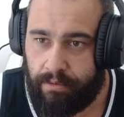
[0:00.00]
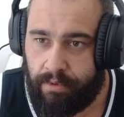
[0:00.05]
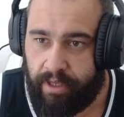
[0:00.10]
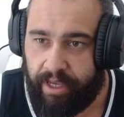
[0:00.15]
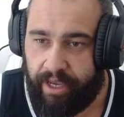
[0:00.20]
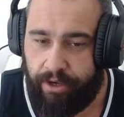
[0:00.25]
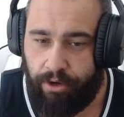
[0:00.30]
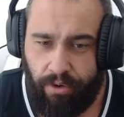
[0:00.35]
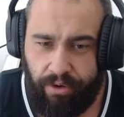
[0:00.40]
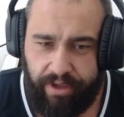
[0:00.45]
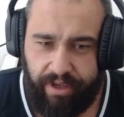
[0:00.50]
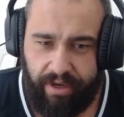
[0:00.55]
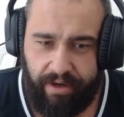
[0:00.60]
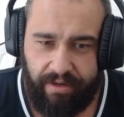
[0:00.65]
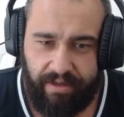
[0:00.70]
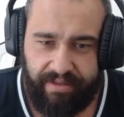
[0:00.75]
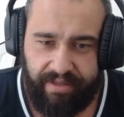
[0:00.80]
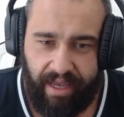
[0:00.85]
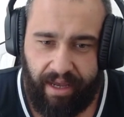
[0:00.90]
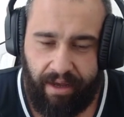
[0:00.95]
Can you all hear
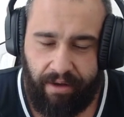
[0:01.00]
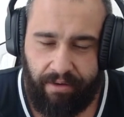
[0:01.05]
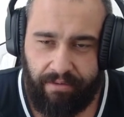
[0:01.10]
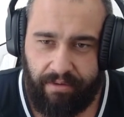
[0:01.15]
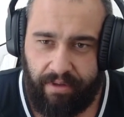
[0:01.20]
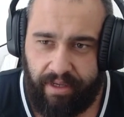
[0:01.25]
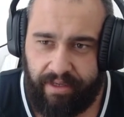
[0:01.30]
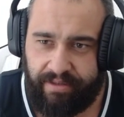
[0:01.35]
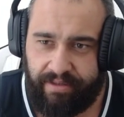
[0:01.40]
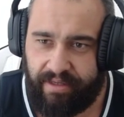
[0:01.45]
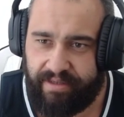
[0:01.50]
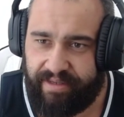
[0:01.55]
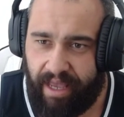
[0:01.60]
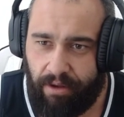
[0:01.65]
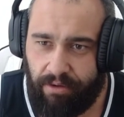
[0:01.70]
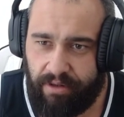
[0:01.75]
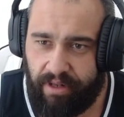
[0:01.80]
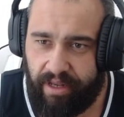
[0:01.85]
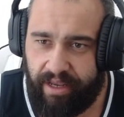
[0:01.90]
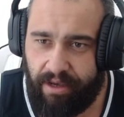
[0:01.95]
the sound? Is the
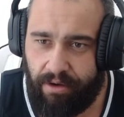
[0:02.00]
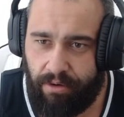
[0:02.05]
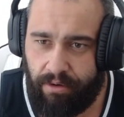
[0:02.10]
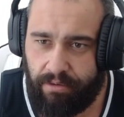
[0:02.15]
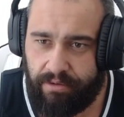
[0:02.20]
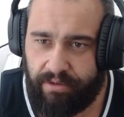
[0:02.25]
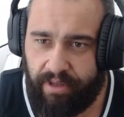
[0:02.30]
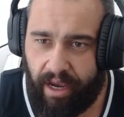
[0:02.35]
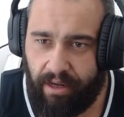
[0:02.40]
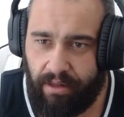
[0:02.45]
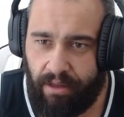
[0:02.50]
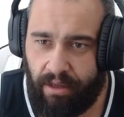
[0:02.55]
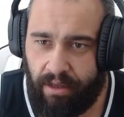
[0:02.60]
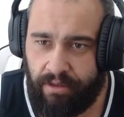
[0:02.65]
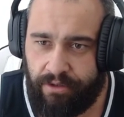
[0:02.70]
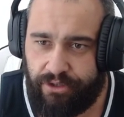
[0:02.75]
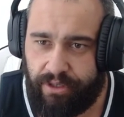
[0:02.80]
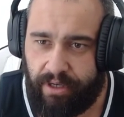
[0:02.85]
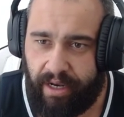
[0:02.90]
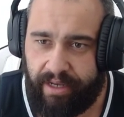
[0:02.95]
sound legal, Dylon?
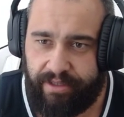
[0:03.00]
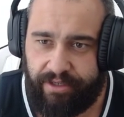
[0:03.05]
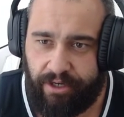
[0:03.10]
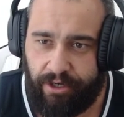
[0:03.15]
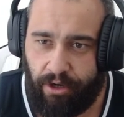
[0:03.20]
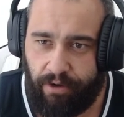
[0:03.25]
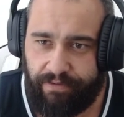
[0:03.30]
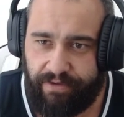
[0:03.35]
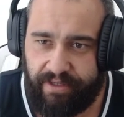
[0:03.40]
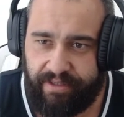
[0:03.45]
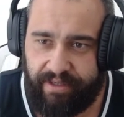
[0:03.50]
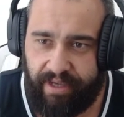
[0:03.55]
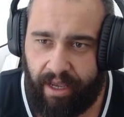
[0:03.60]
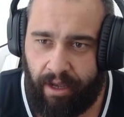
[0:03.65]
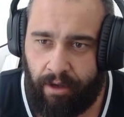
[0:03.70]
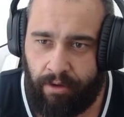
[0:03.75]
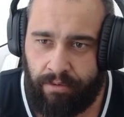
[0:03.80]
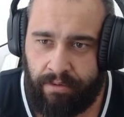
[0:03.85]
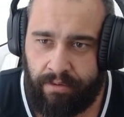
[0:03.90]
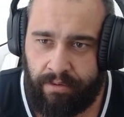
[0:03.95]
Should I turn off the
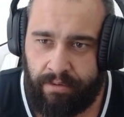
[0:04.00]
sound?